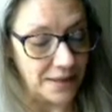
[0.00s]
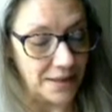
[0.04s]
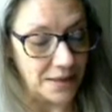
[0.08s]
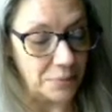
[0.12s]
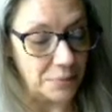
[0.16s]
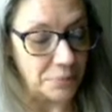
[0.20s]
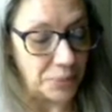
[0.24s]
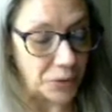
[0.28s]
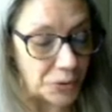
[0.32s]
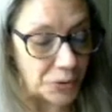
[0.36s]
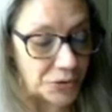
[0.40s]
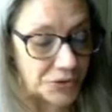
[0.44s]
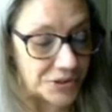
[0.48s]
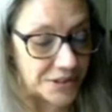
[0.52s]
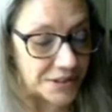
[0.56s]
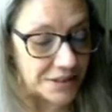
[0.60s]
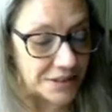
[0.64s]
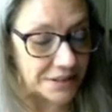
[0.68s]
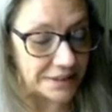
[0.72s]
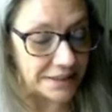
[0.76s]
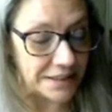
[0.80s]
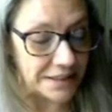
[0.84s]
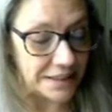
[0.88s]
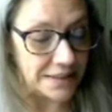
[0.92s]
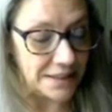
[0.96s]

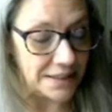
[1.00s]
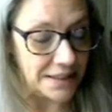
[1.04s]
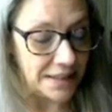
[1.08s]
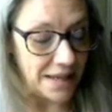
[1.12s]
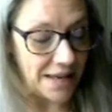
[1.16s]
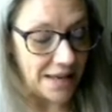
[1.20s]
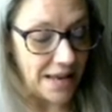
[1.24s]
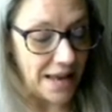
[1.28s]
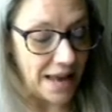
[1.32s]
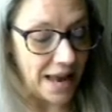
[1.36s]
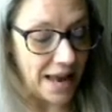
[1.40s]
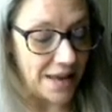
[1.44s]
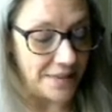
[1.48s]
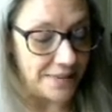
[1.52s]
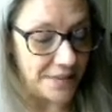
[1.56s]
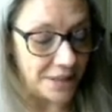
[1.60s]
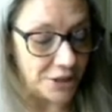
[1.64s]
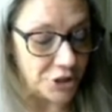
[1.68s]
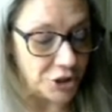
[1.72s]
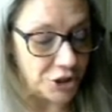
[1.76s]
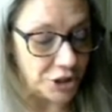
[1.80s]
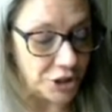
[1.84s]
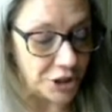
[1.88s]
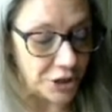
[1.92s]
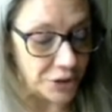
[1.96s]
personally, and then
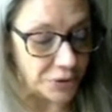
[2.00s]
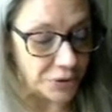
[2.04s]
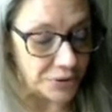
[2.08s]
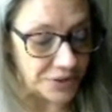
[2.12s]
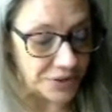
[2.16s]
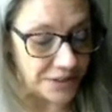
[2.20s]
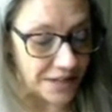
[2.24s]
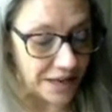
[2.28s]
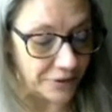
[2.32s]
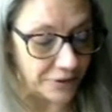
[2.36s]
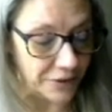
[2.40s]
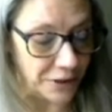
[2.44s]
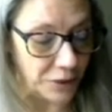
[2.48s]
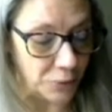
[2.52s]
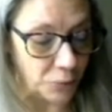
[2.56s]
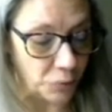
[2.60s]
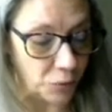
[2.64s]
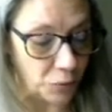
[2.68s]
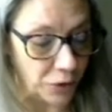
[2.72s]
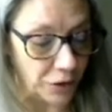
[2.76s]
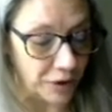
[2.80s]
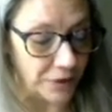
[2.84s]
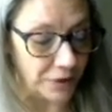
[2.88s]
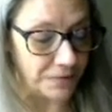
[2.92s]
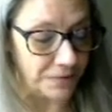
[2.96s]
she goes down in
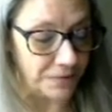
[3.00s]
work,